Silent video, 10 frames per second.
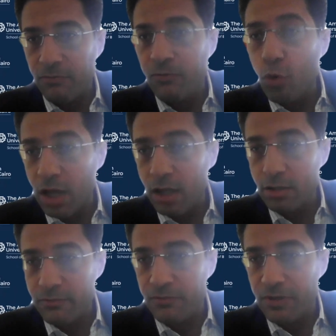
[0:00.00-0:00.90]

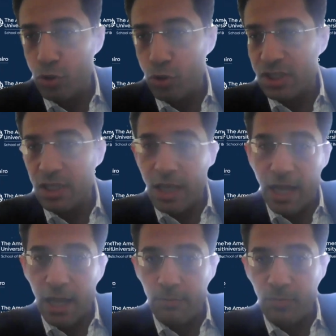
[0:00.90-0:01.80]
VUCA,
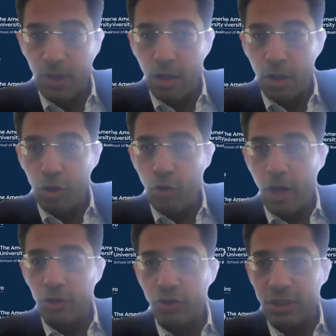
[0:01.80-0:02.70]
V-U-C-A.
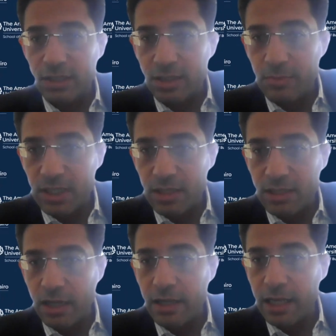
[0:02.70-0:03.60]
New energy systems
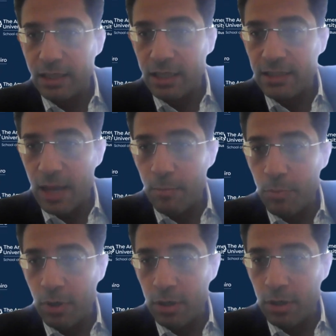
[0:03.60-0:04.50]
is a great
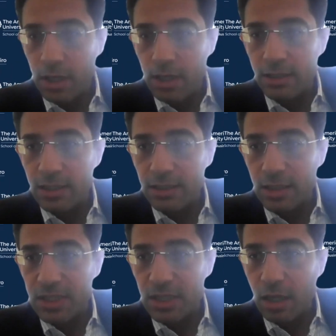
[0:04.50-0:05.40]
example.
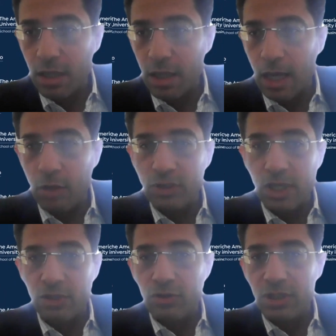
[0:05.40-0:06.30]
Systems thinking allows
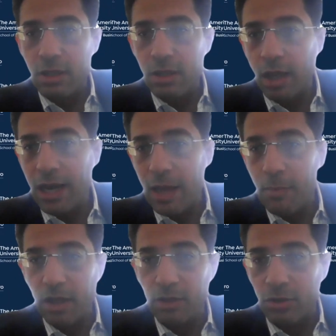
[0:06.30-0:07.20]
us to see the
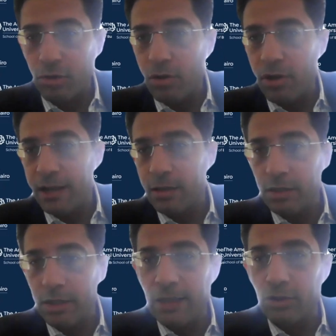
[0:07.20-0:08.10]
dynamic,
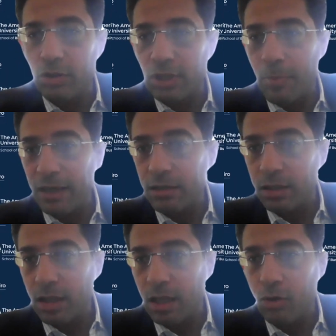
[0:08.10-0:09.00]
interconnected,
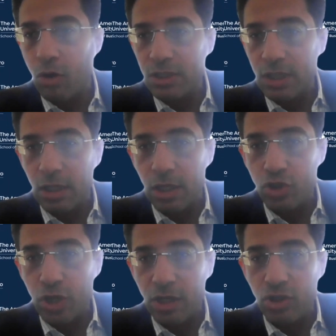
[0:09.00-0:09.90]
interdependent, and
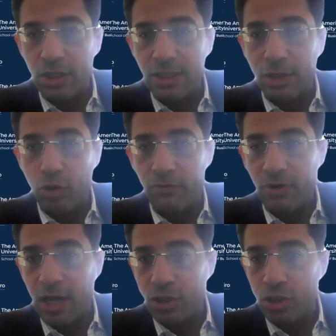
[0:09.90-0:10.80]
constantly changing set
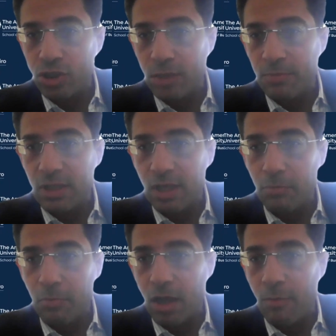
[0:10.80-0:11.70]
of relationships
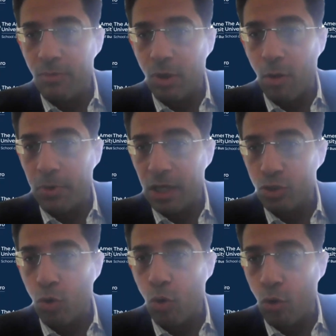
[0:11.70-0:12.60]
that make up the
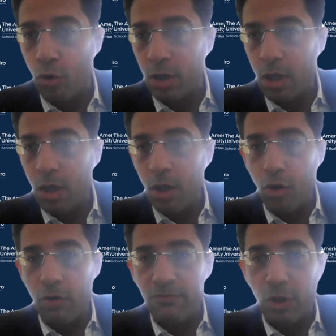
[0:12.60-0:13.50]
complex whole
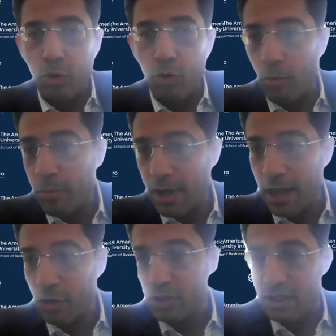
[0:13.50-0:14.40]
of the global
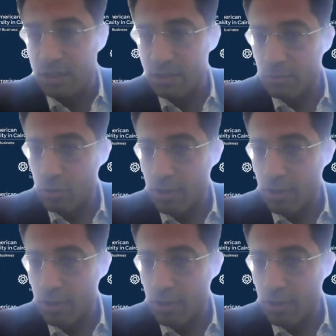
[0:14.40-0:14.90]
energy system.